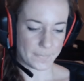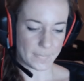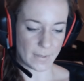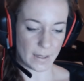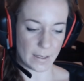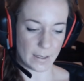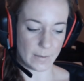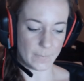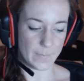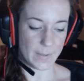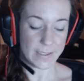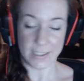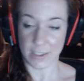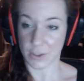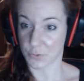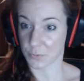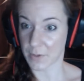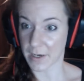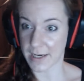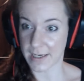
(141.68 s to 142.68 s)
And
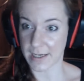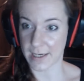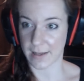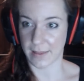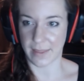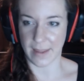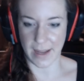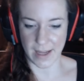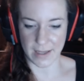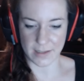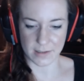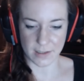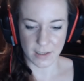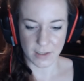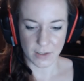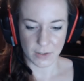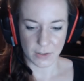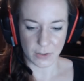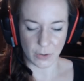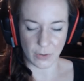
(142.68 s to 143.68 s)
he's right in that
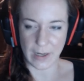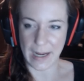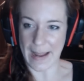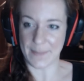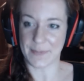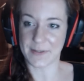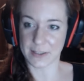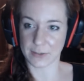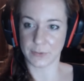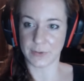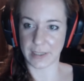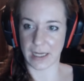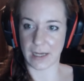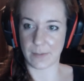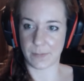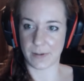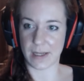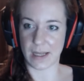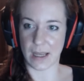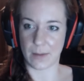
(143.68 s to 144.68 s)
your absolute
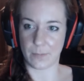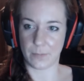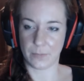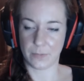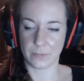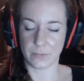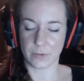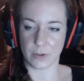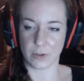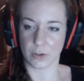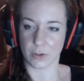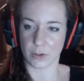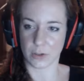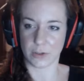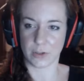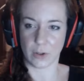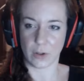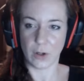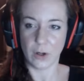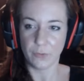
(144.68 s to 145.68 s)
APM, your
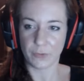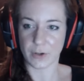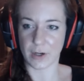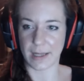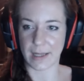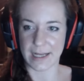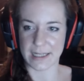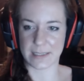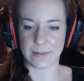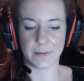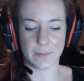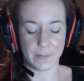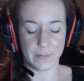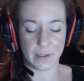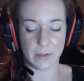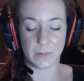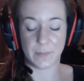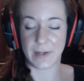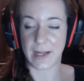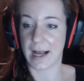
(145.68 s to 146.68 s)
overall actions per
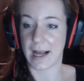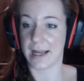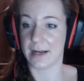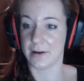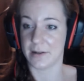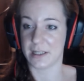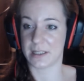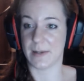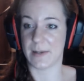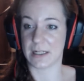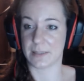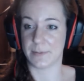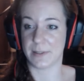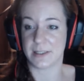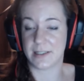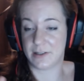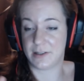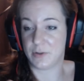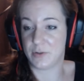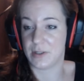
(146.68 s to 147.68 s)
minute, would be higher on the Smashbox
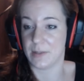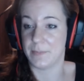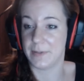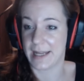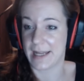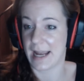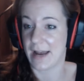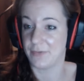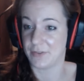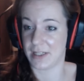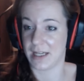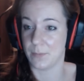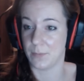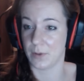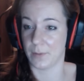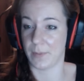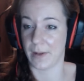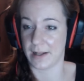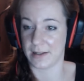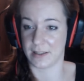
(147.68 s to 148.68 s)
because you simply have to hit
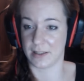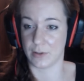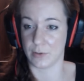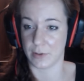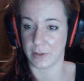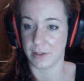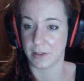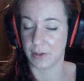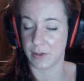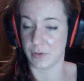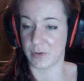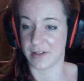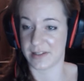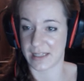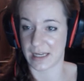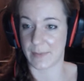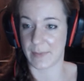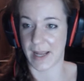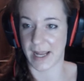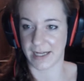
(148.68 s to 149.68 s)
more buttons in order to do the
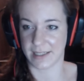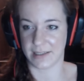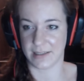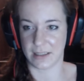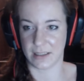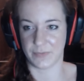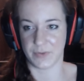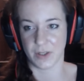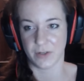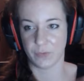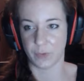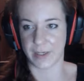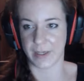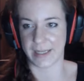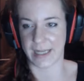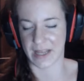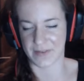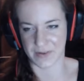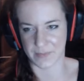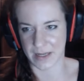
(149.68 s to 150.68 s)
same actions if you're
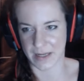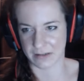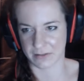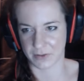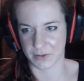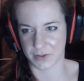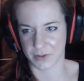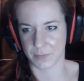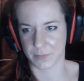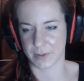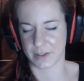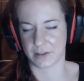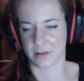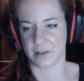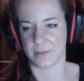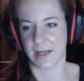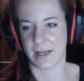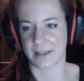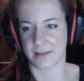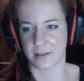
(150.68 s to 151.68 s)
avoiding having back rows, which
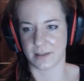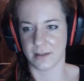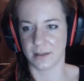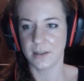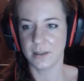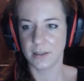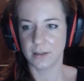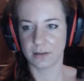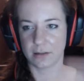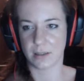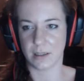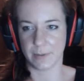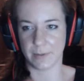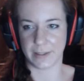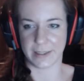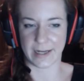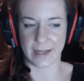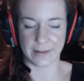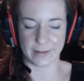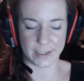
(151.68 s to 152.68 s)
goes back to tournament
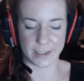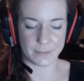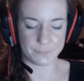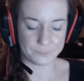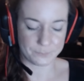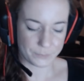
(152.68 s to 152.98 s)
legality.